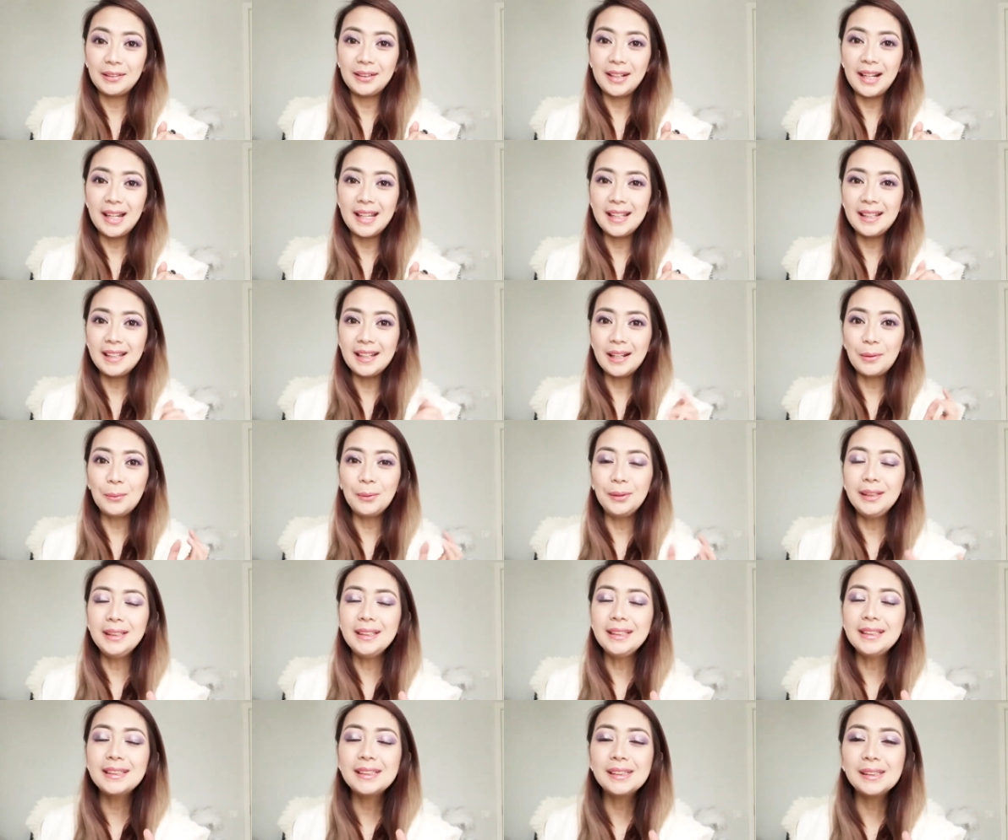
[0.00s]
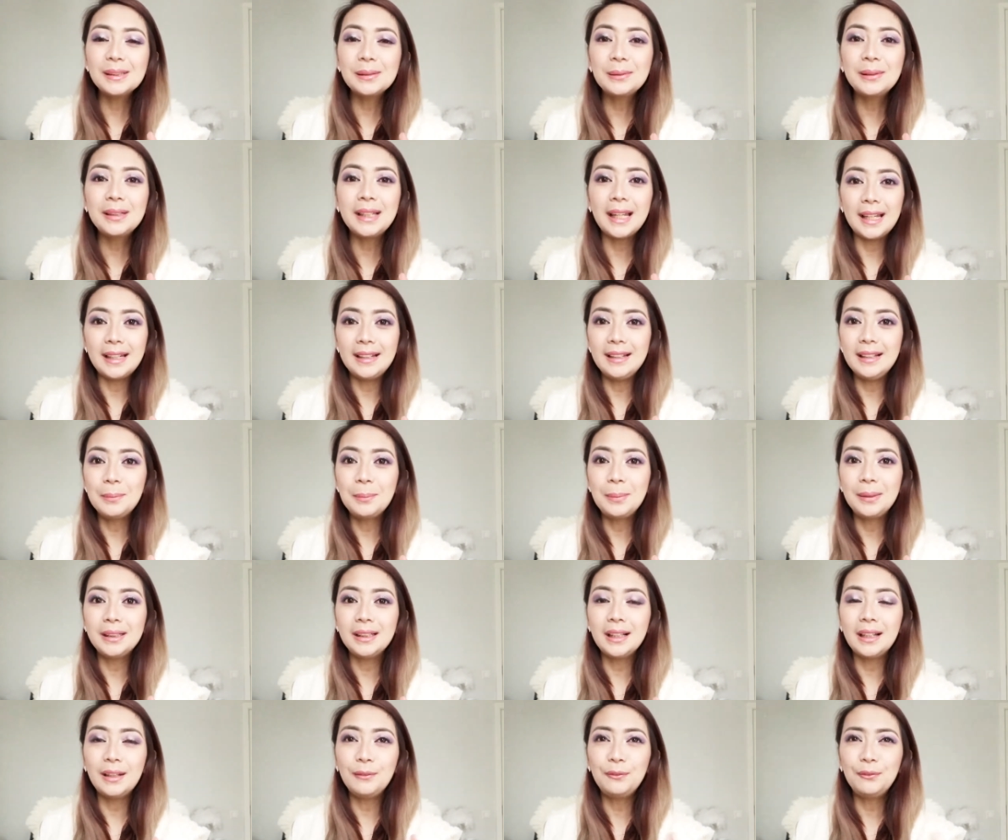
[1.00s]
And then I wanted to get it, but
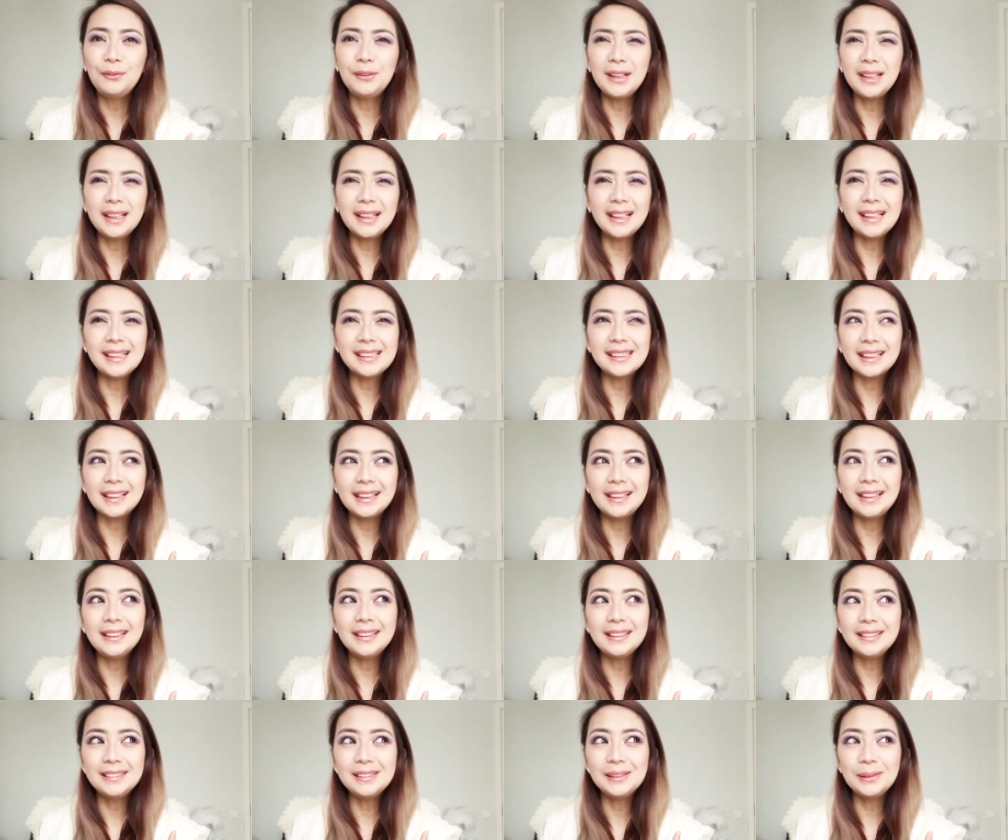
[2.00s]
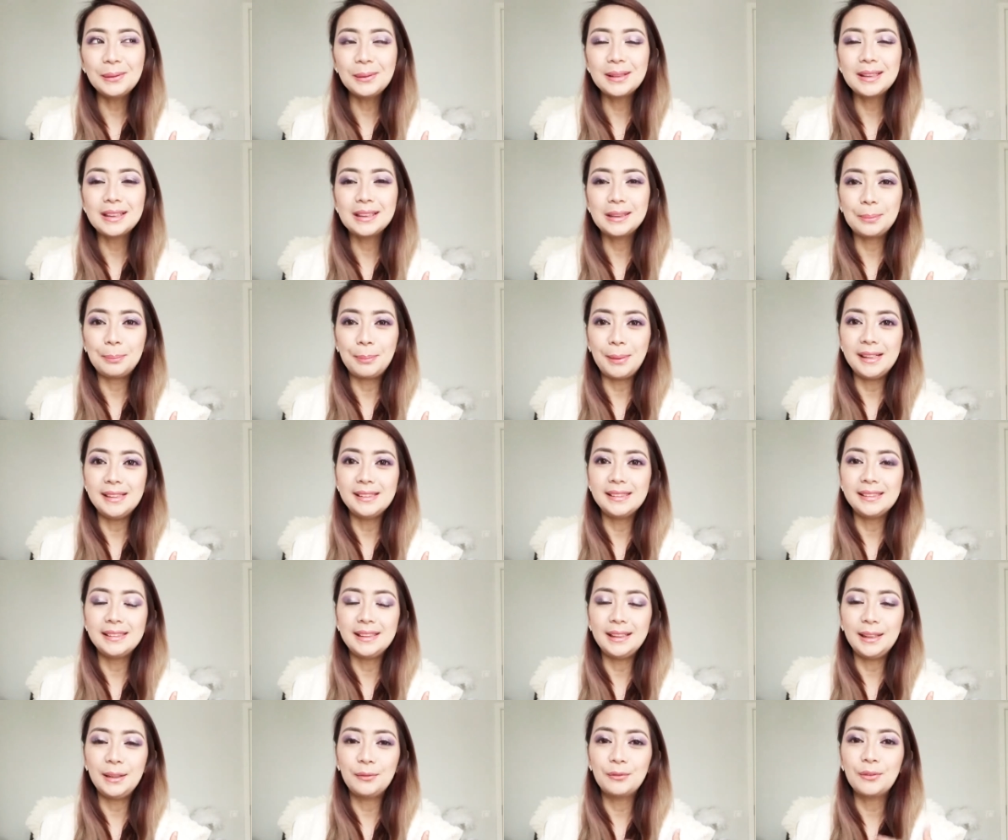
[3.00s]
I feel like it's a little too
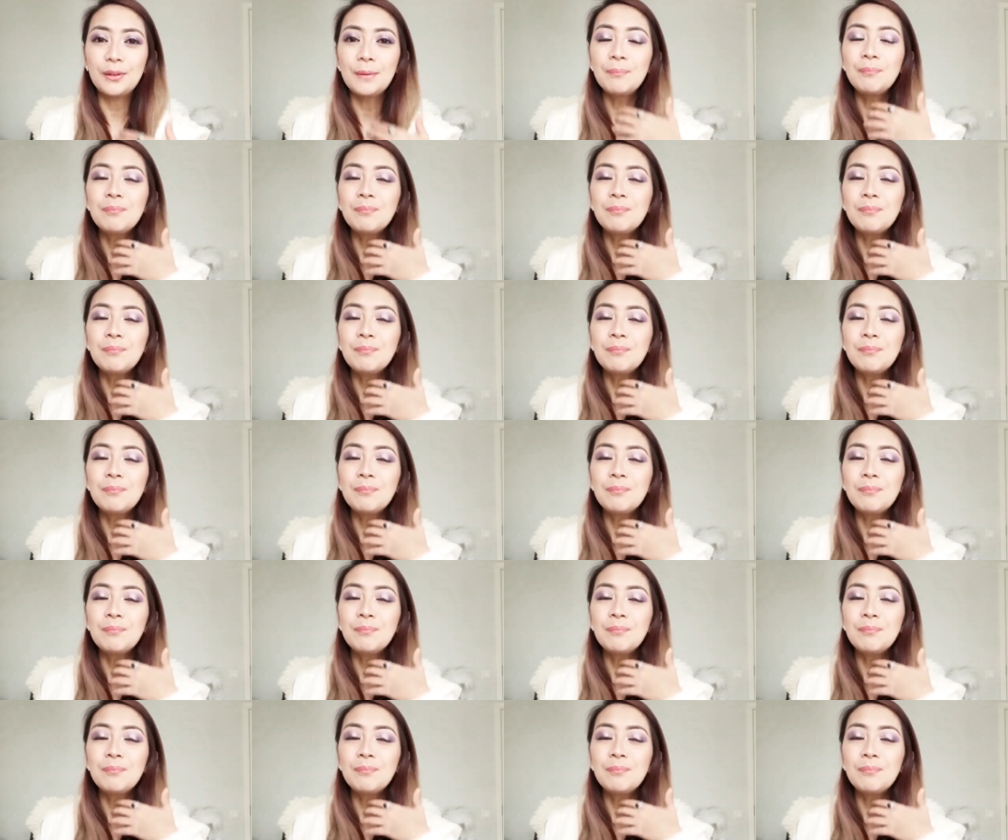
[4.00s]
expensive